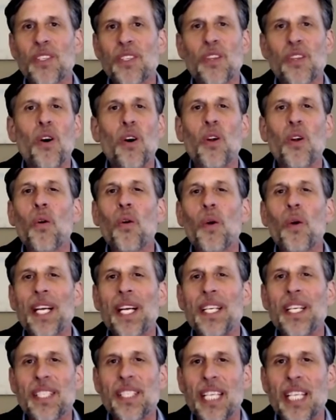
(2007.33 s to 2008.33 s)
The whole
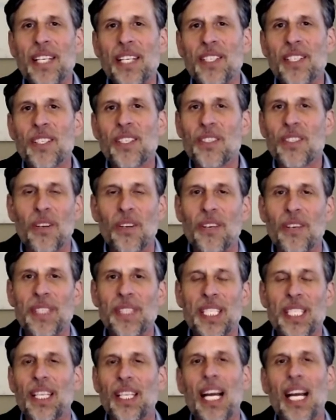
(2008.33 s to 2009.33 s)
organization sort of was
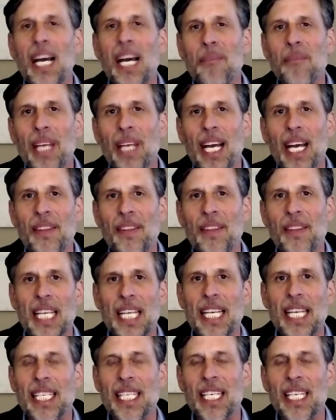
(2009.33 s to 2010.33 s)
aligned behind this
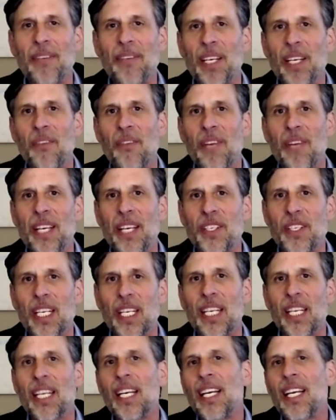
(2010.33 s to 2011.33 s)
idea of
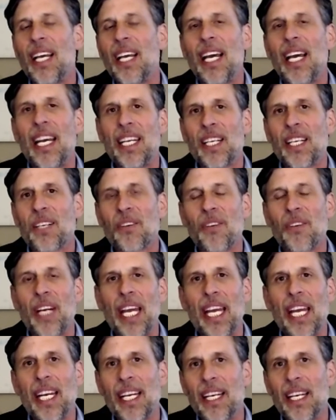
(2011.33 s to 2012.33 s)
innovation, and he
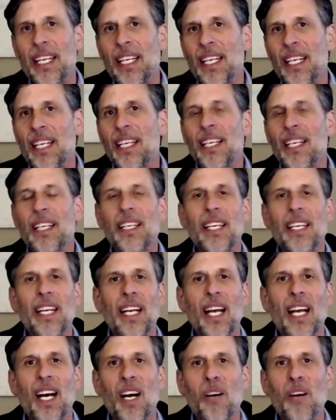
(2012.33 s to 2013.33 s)
created, you
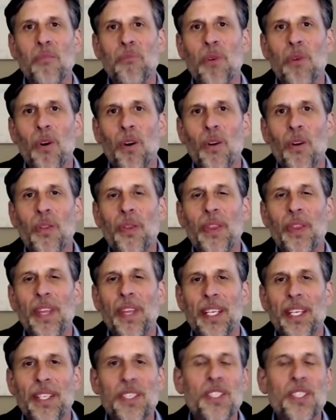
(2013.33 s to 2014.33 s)
know, both
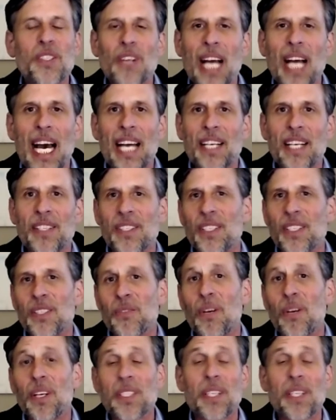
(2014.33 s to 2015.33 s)
the strategy as
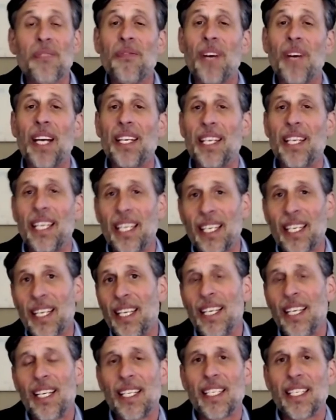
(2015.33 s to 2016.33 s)
well as the funding
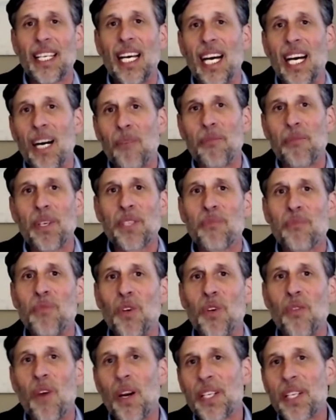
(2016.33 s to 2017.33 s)
to help us
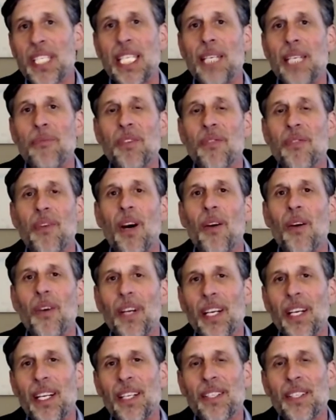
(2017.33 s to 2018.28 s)
move our teams forward.